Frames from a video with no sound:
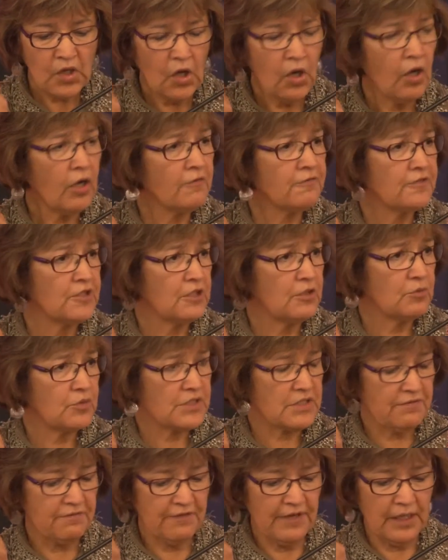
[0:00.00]
Often it
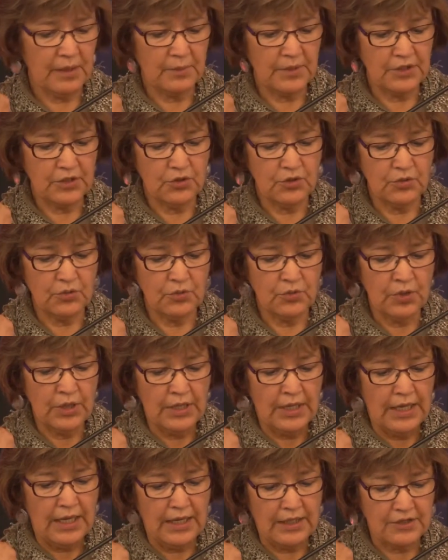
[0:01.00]
was a family who
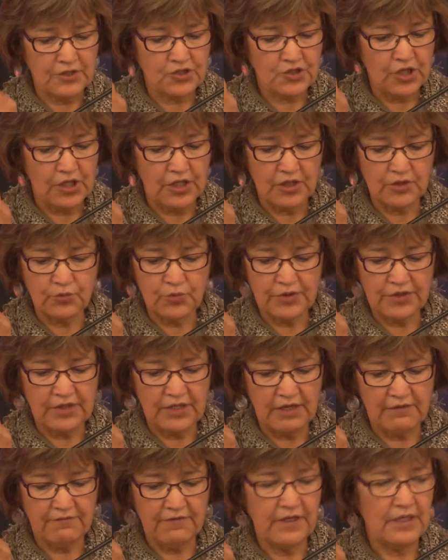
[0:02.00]
had a child with an
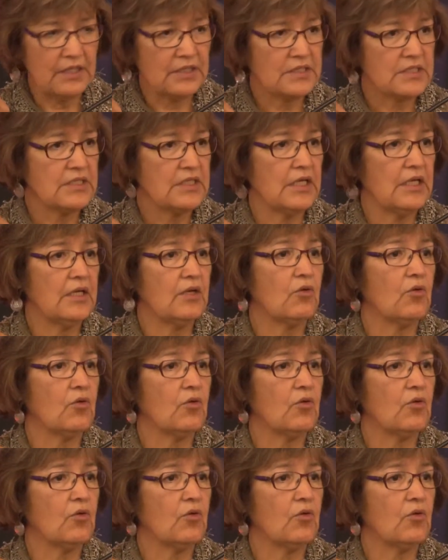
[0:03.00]
FASD,